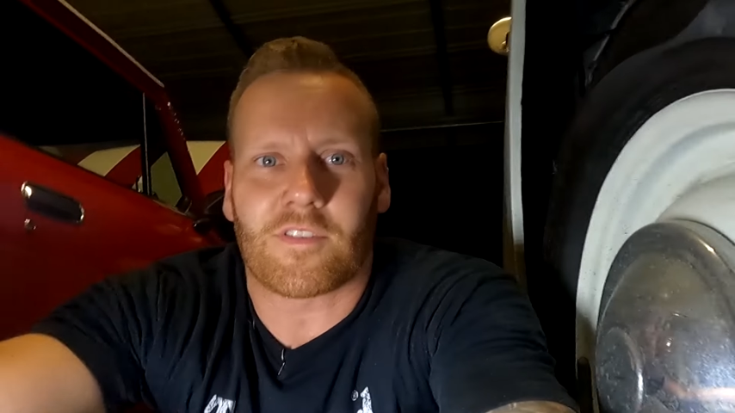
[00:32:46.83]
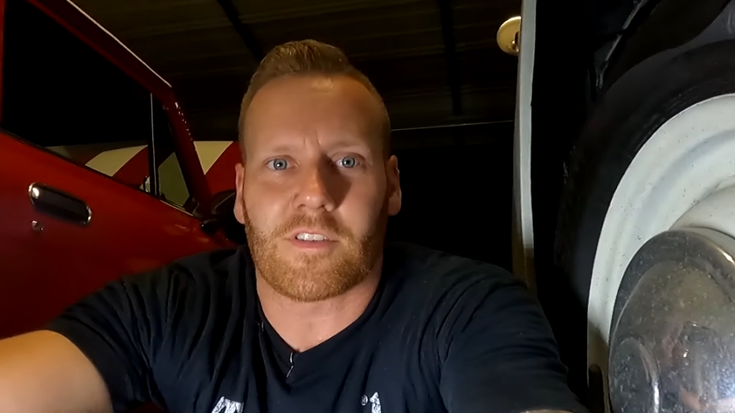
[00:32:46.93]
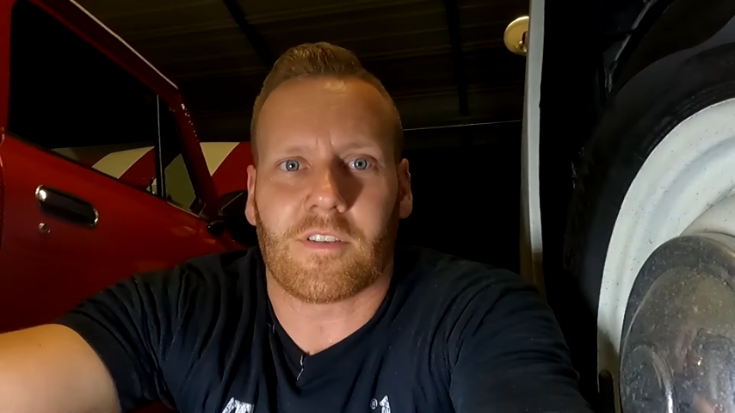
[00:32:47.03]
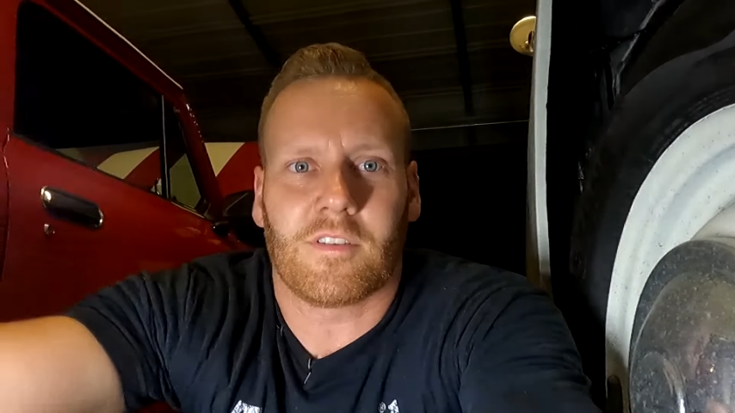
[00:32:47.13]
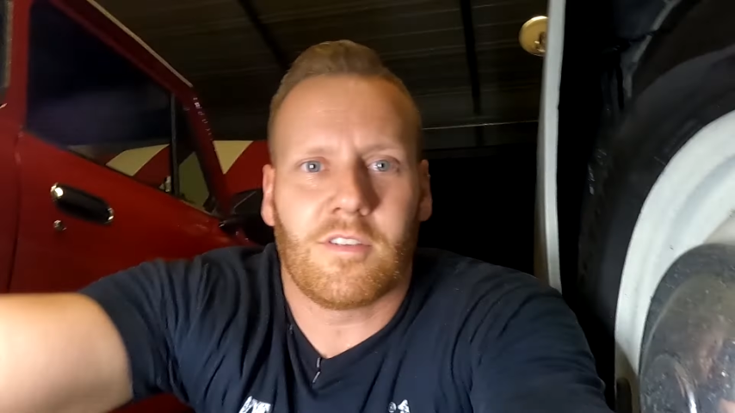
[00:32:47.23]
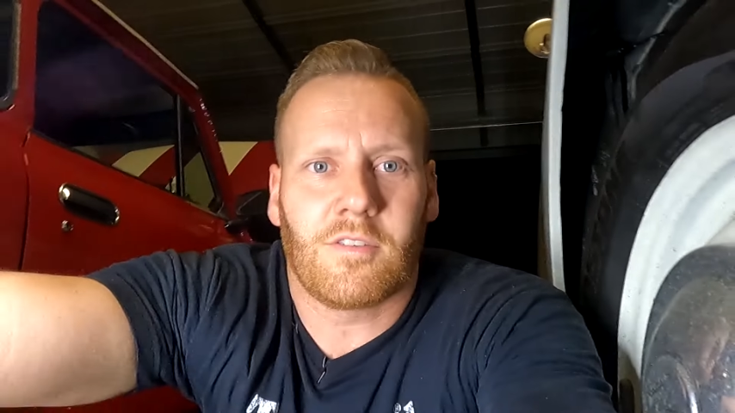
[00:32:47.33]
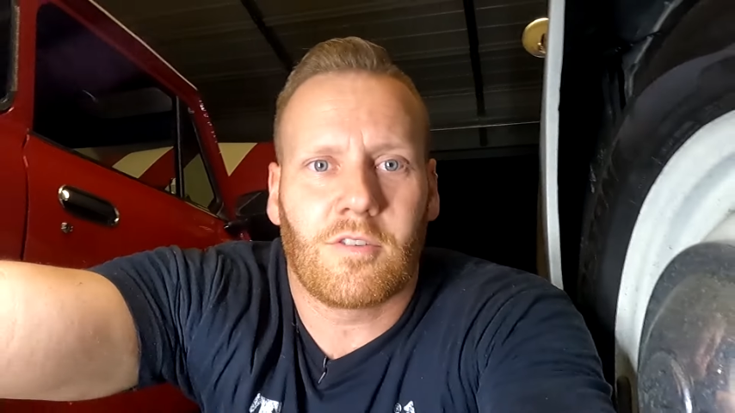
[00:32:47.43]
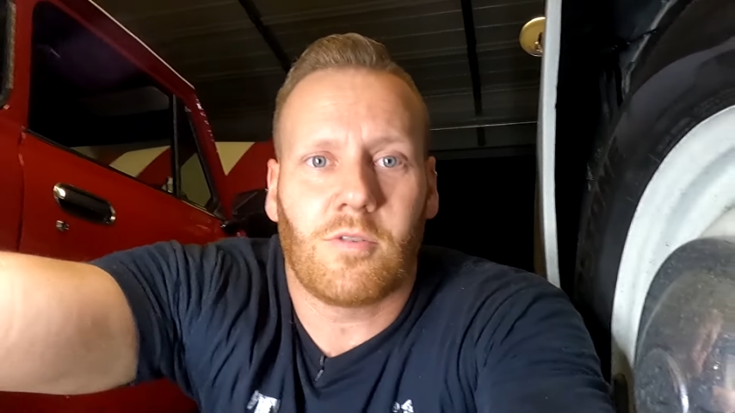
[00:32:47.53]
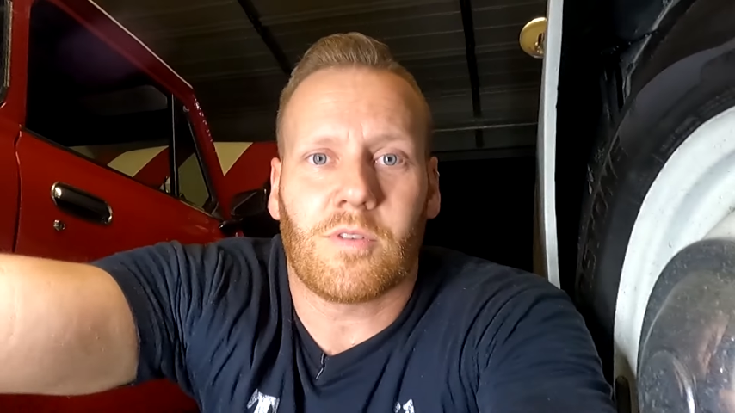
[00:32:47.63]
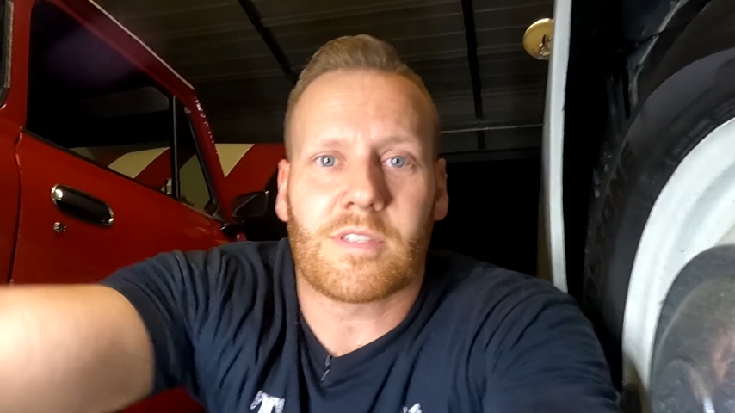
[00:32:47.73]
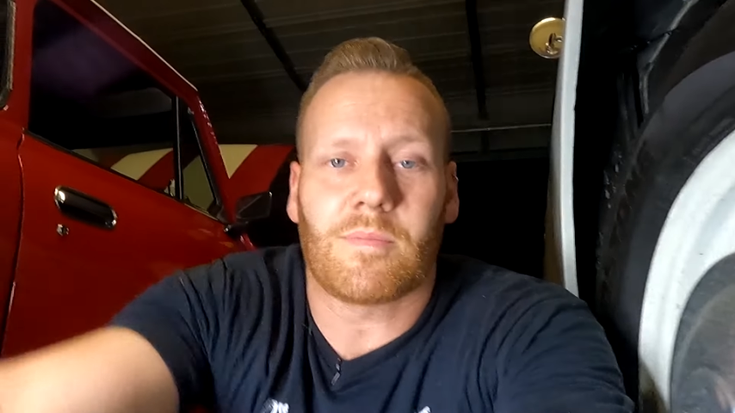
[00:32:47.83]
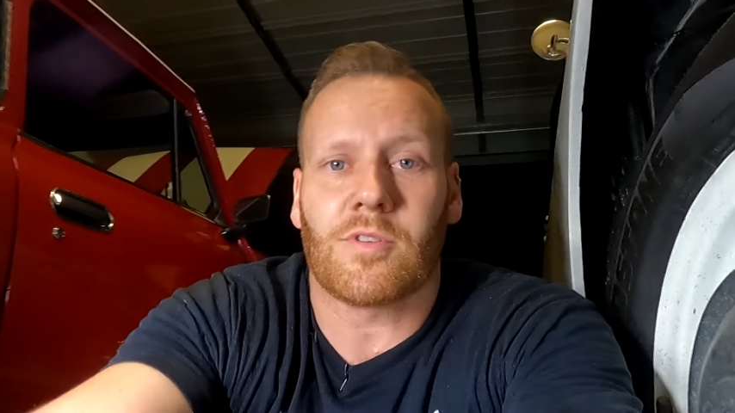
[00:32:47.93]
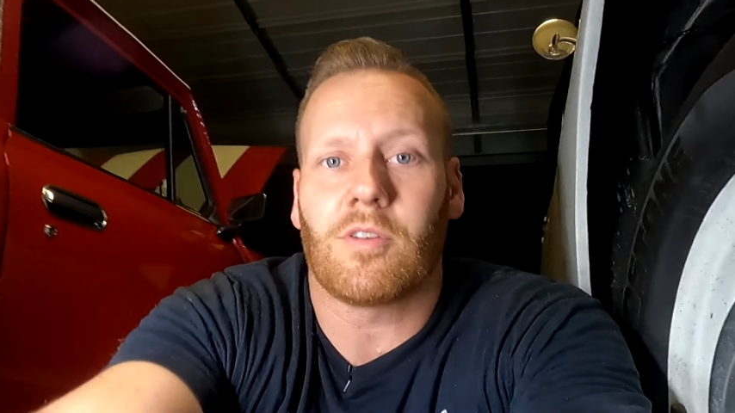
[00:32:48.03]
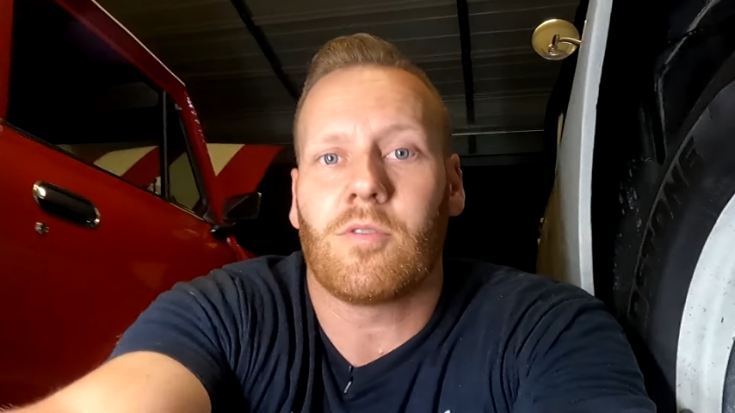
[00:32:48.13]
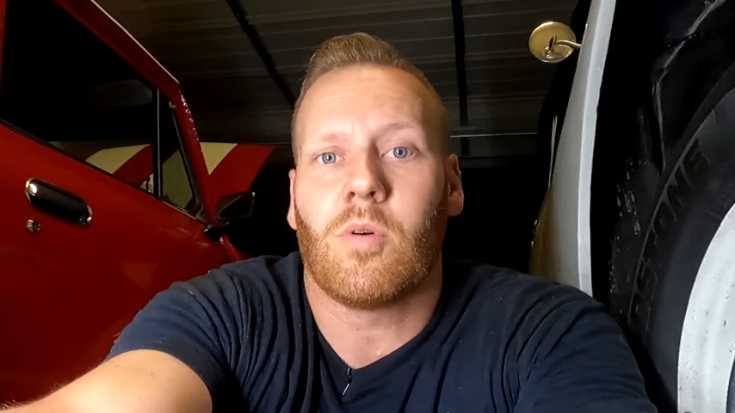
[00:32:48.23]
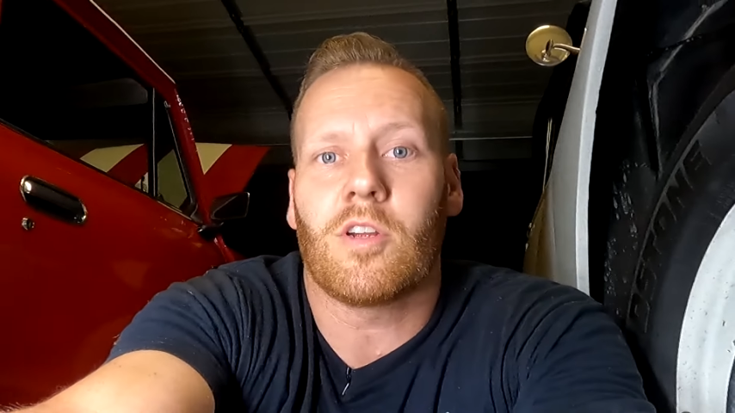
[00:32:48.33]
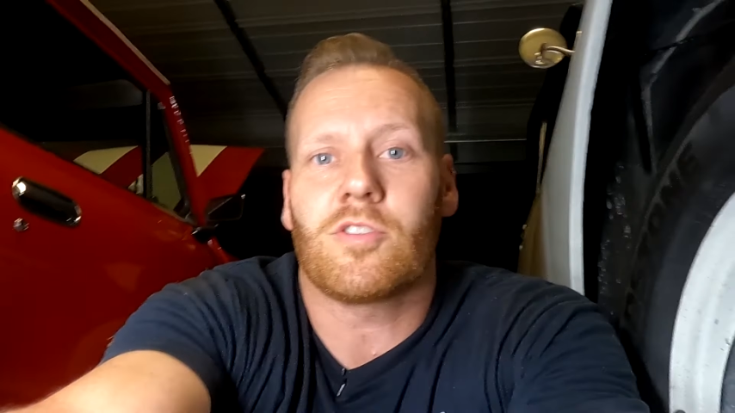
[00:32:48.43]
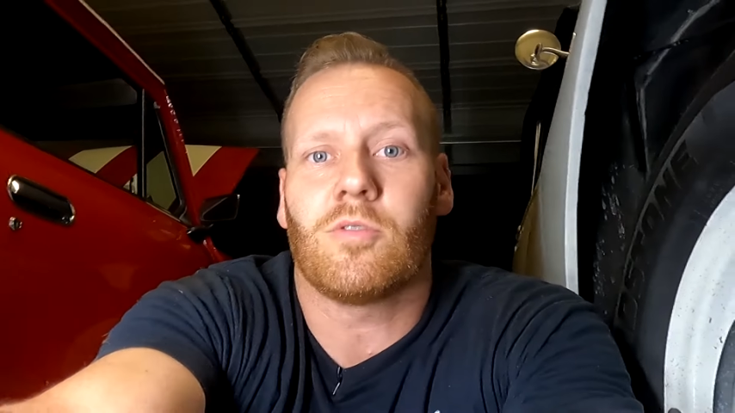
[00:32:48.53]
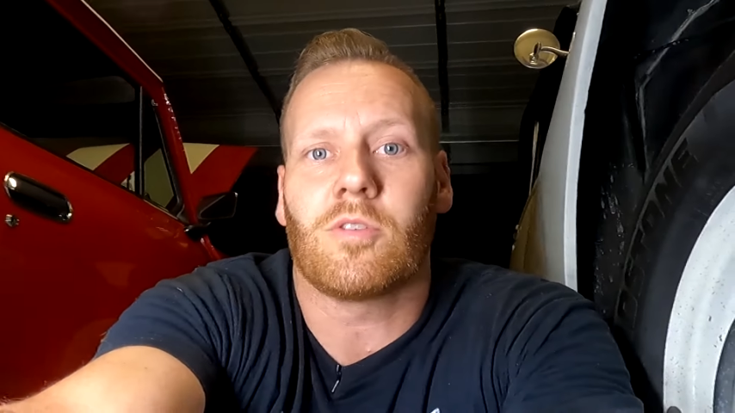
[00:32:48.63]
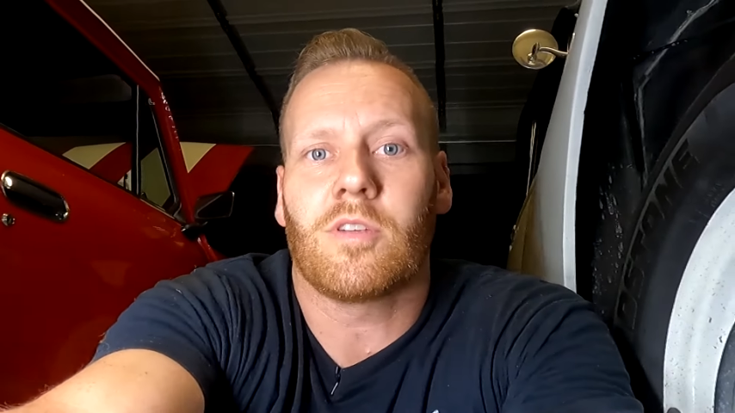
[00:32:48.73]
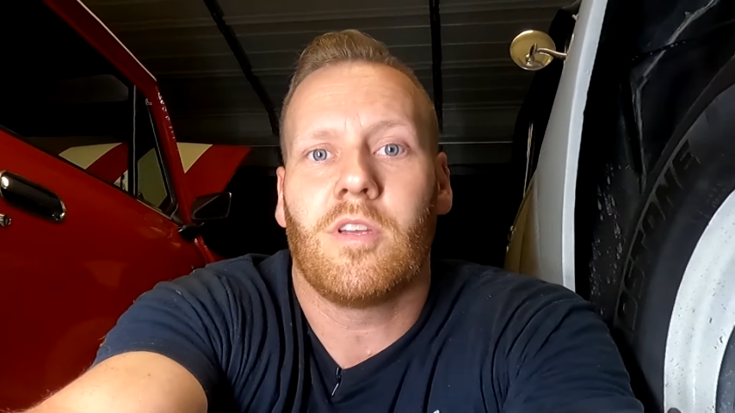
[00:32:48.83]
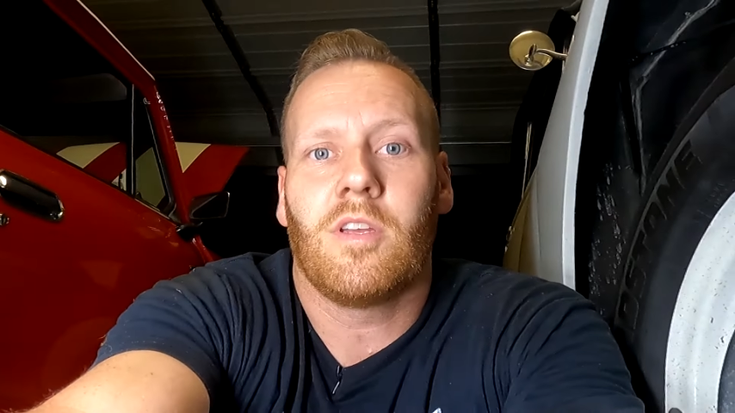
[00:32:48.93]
to call this episode quite short.